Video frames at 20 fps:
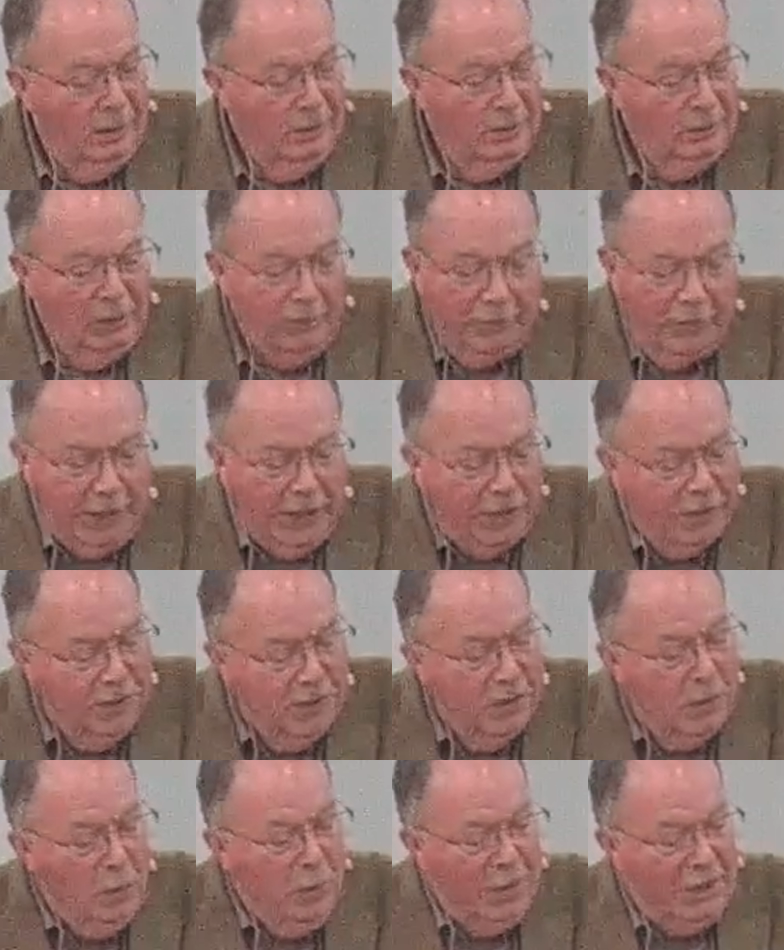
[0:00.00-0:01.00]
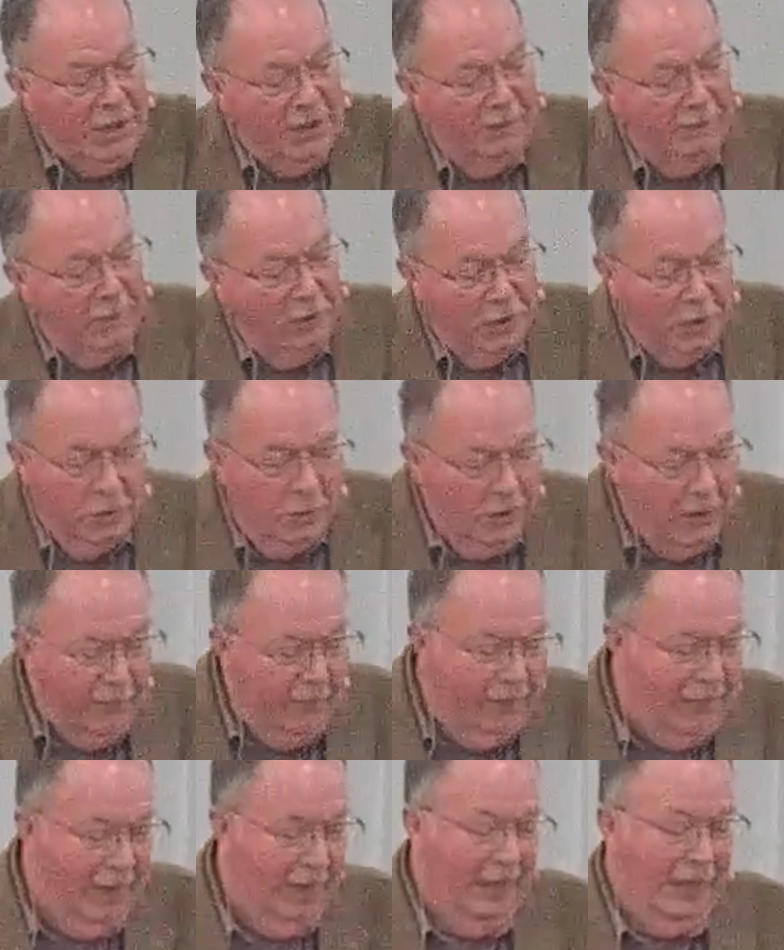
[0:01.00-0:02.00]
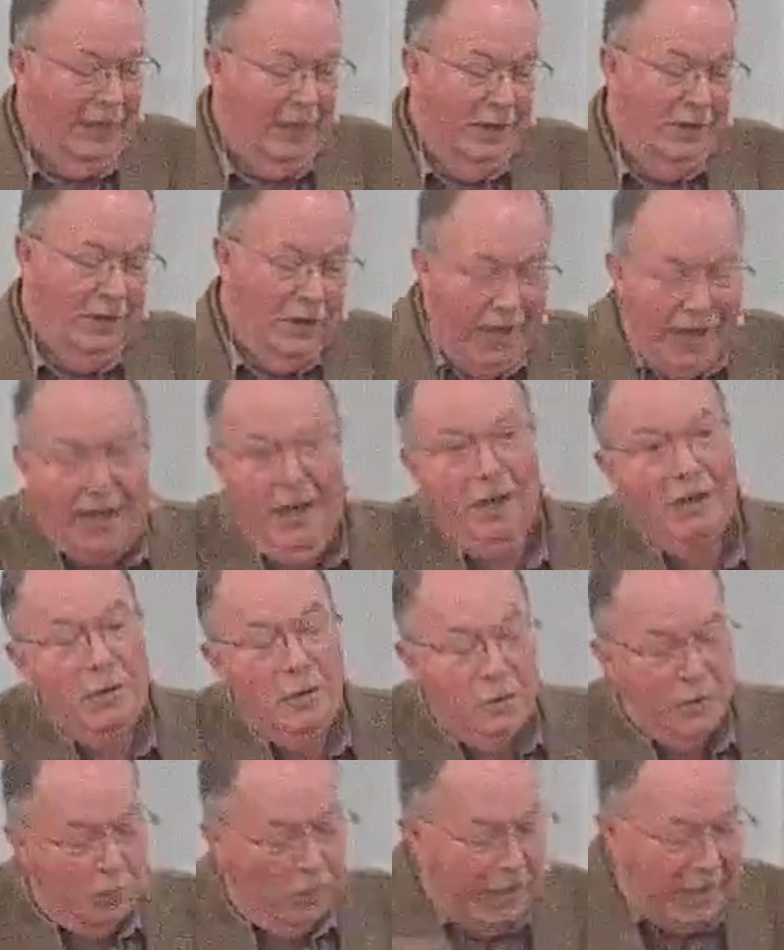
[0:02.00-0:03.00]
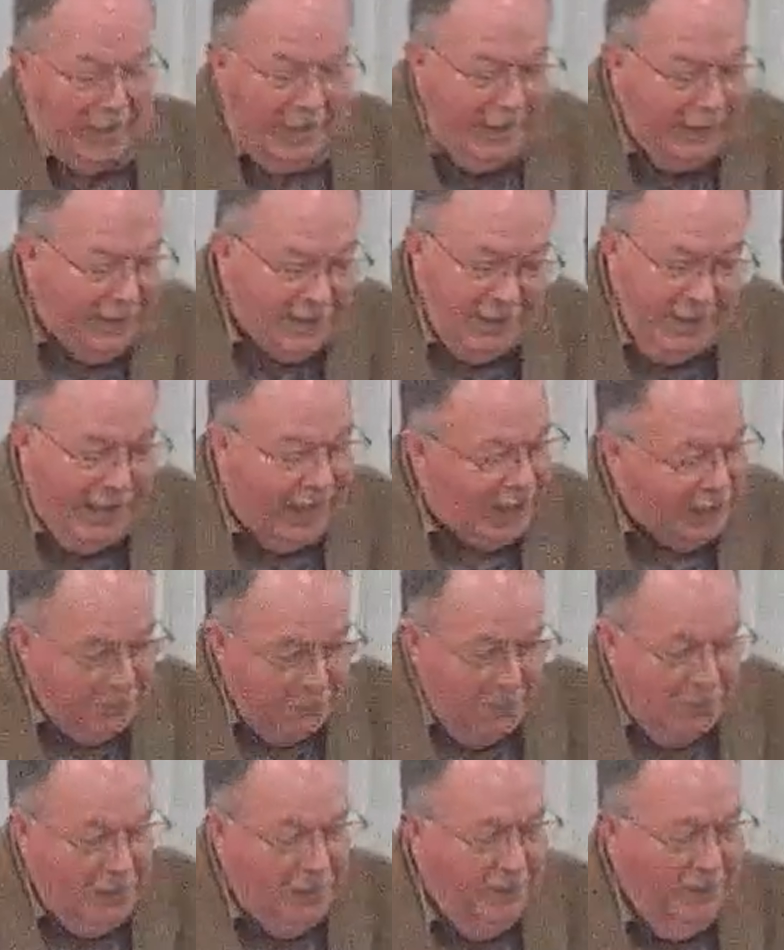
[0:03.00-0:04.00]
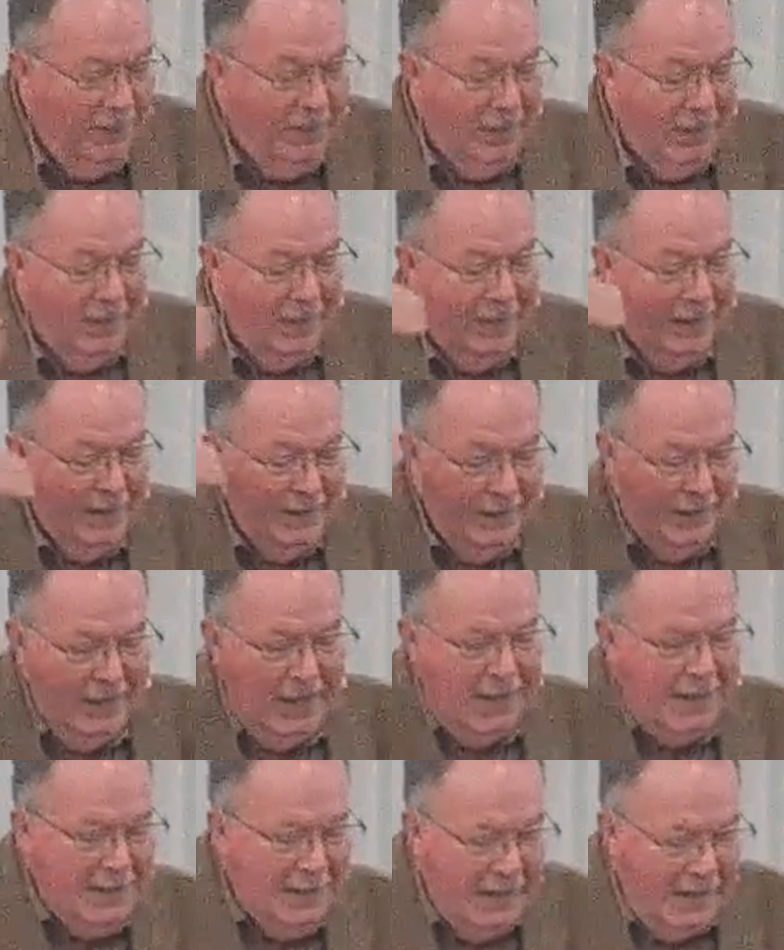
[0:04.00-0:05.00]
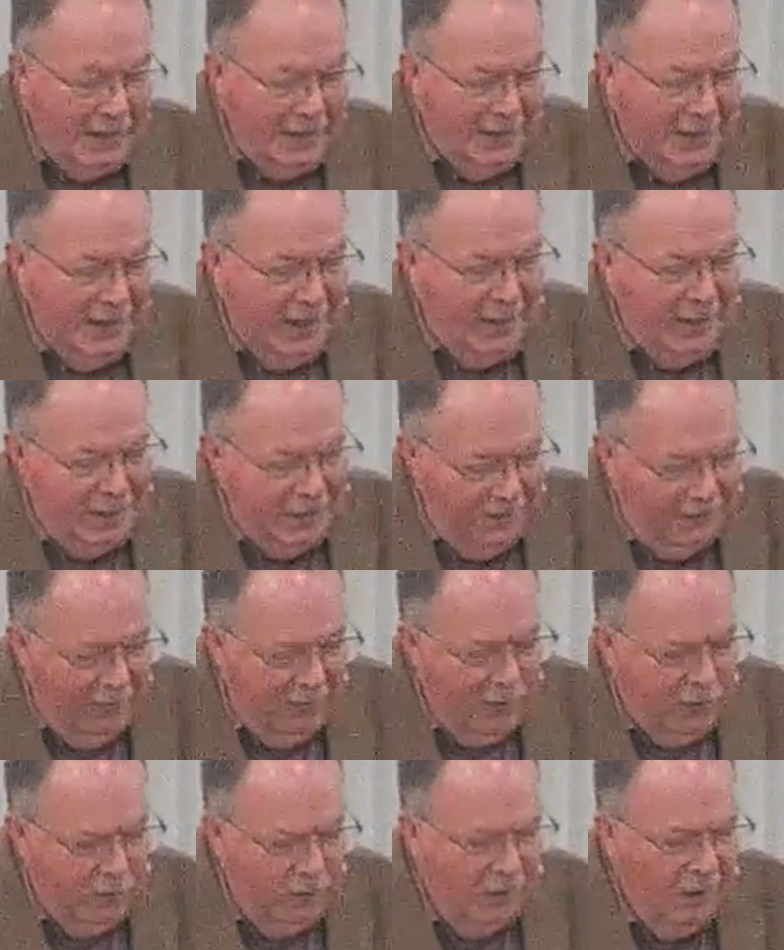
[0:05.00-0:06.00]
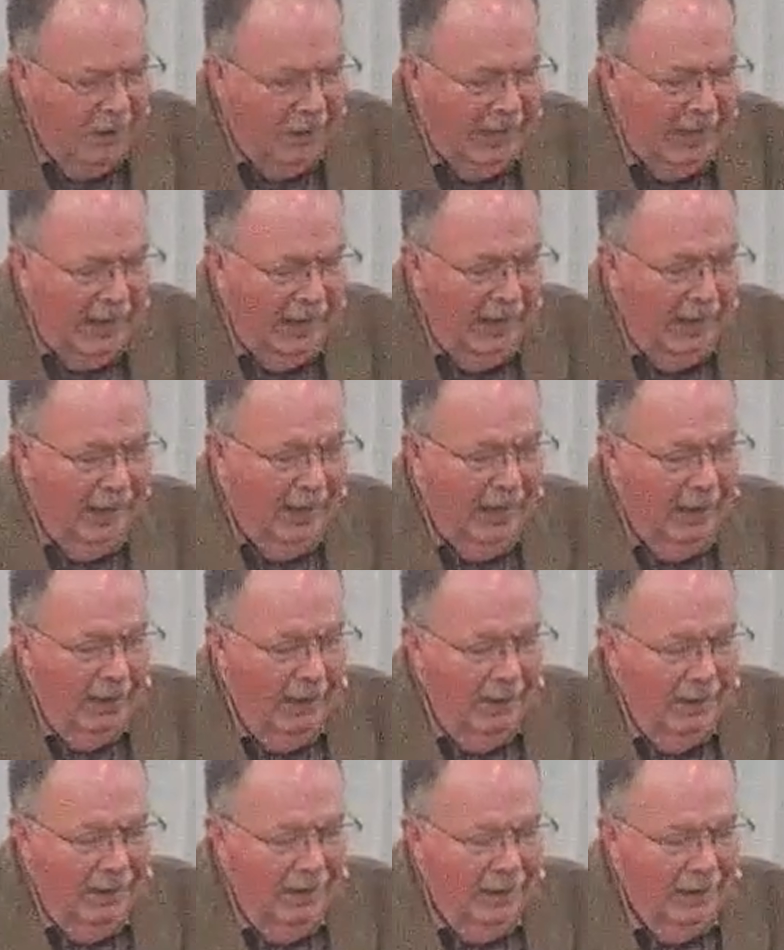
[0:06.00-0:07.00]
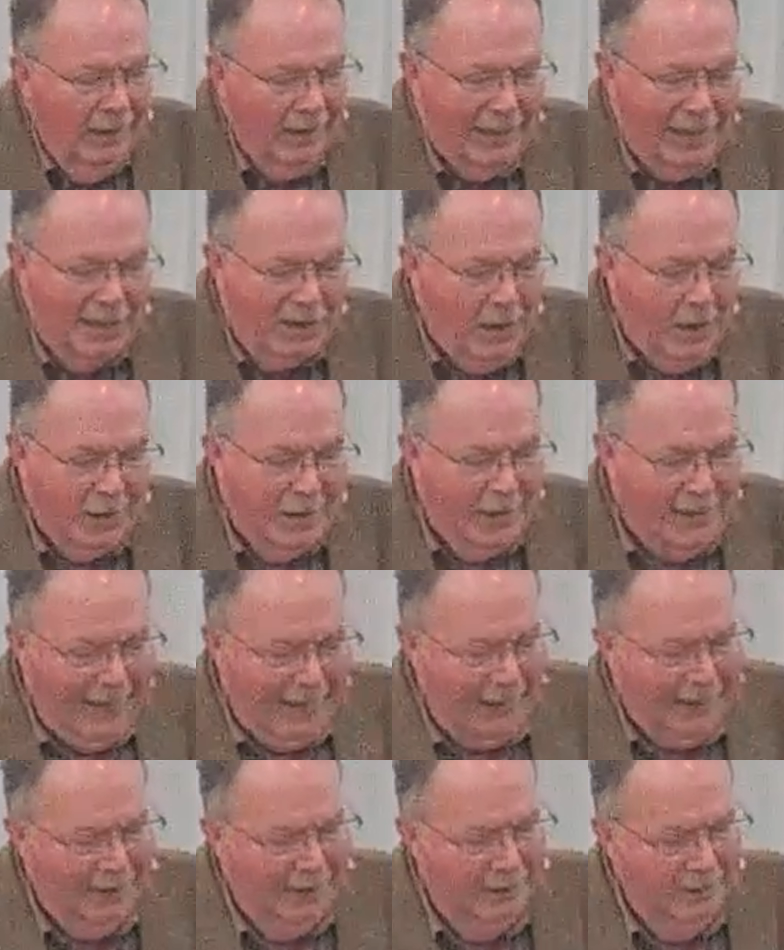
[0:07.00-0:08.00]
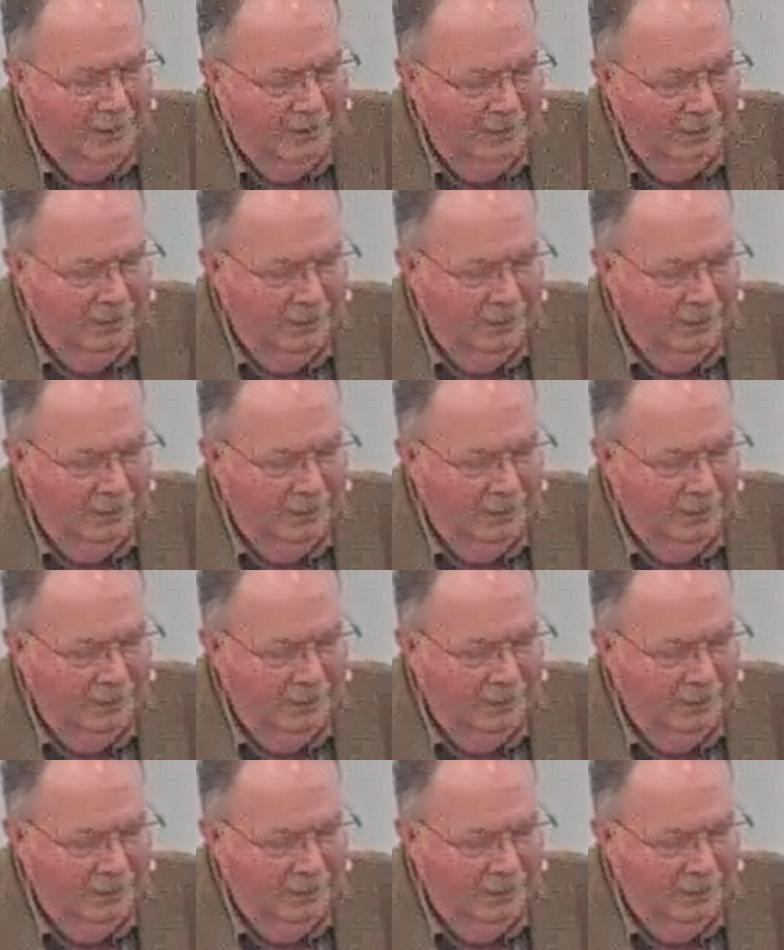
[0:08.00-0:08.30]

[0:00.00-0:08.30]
Revelation 20, verse 12. John, who's writing this gospel, sees this in his vision. And I saw the dead,